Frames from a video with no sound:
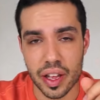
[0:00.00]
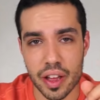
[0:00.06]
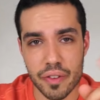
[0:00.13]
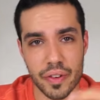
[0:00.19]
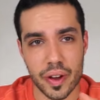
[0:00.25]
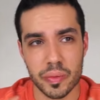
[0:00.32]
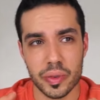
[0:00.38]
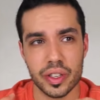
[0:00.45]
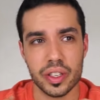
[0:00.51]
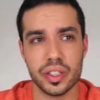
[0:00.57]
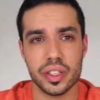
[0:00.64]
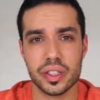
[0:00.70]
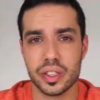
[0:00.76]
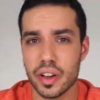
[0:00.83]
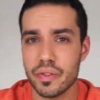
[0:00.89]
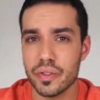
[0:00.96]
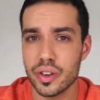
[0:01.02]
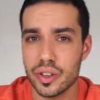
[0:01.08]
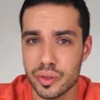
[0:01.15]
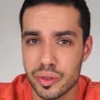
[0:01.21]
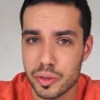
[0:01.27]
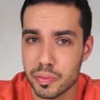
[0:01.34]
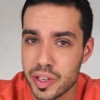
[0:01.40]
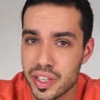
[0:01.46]
If I'm gonna discover a
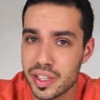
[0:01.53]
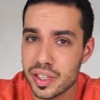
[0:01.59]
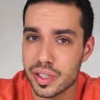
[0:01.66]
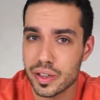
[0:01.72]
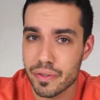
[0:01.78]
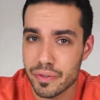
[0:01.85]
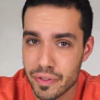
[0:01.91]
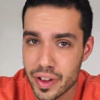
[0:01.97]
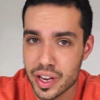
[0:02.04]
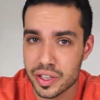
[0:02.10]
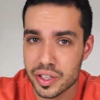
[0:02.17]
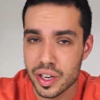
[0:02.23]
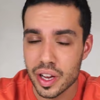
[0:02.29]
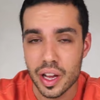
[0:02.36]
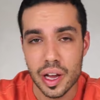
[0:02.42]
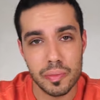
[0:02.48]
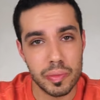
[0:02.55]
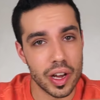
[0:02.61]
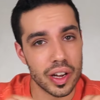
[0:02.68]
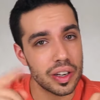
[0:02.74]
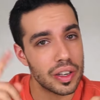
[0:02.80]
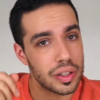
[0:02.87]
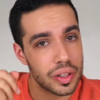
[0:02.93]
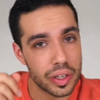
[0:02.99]
new species of fish, I'm
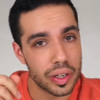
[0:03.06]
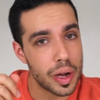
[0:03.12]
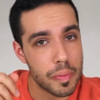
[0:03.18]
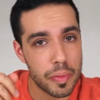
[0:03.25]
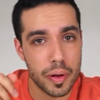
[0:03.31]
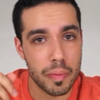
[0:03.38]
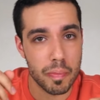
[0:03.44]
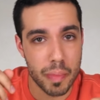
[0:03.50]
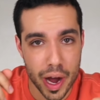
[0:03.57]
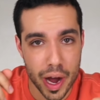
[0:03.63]
not gonna look up in